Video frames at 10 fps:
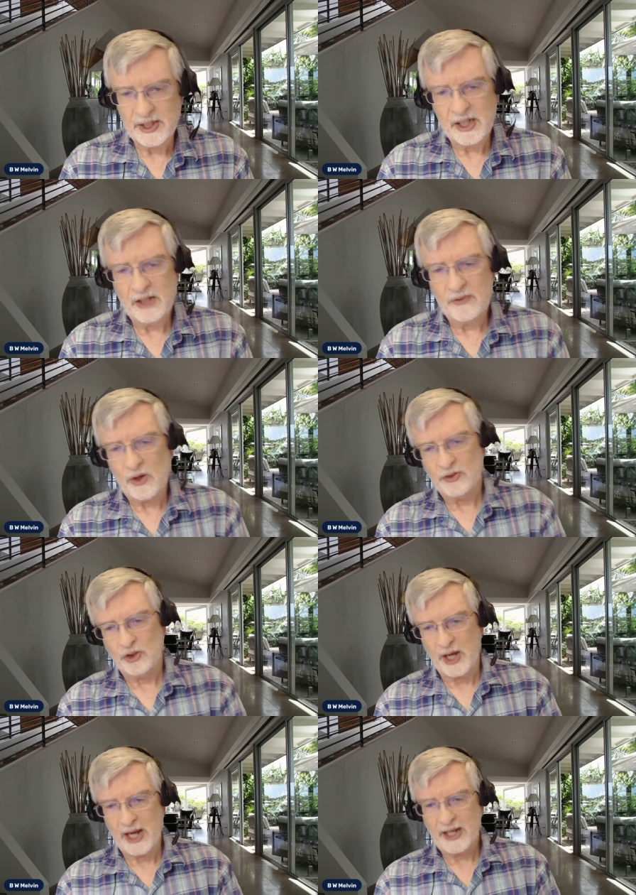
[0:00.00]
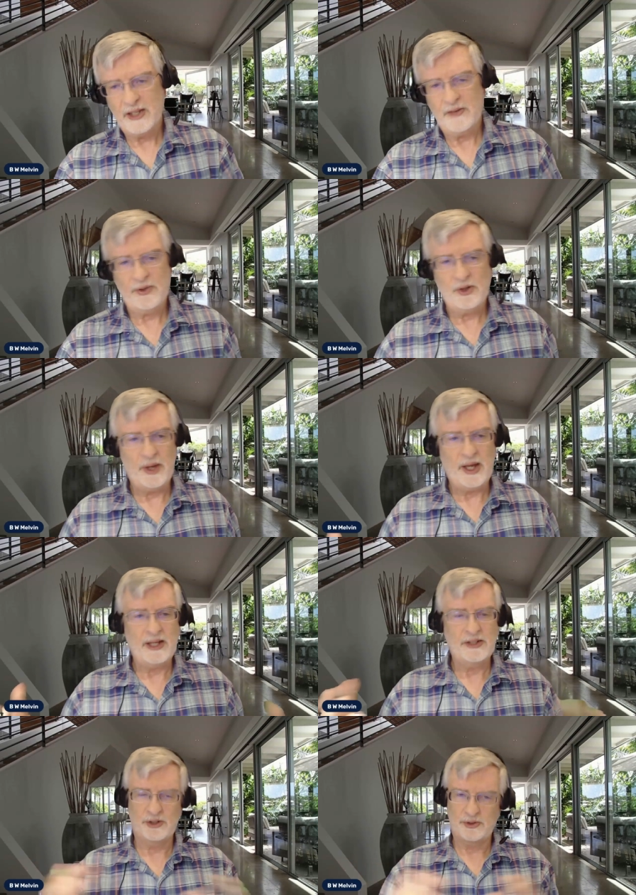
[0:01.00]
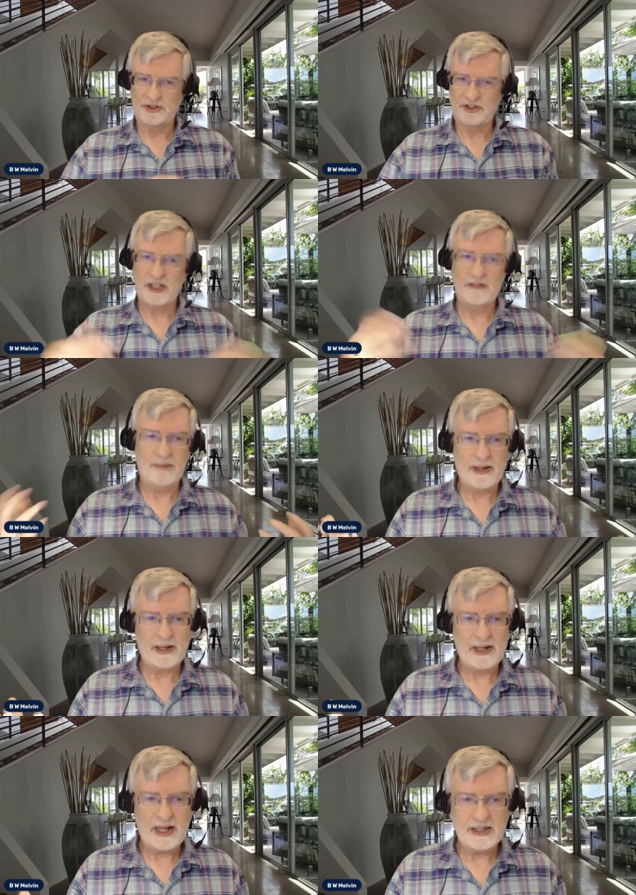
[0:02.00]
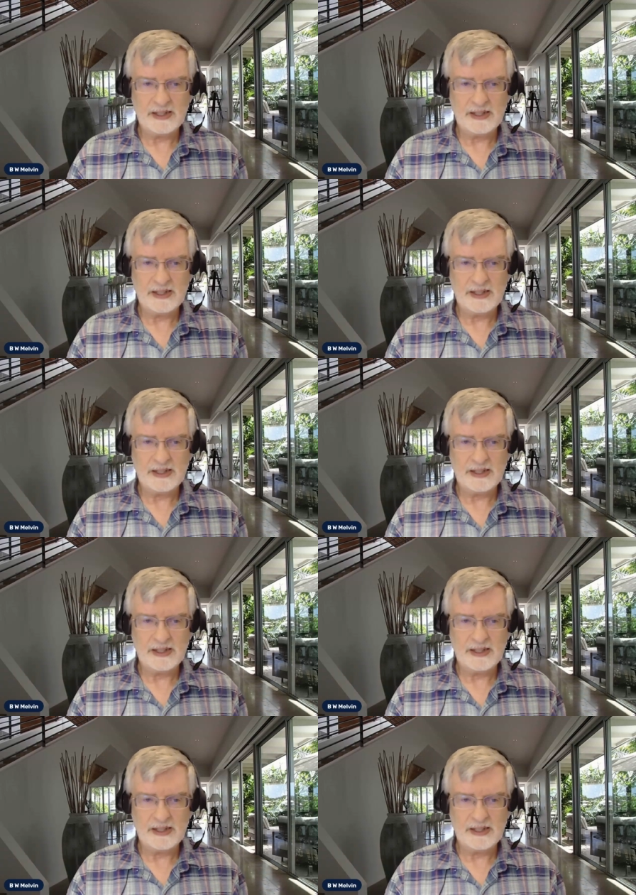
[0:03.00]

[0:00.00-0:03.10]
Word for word: It involves cracking a few eggs to achieve paradise.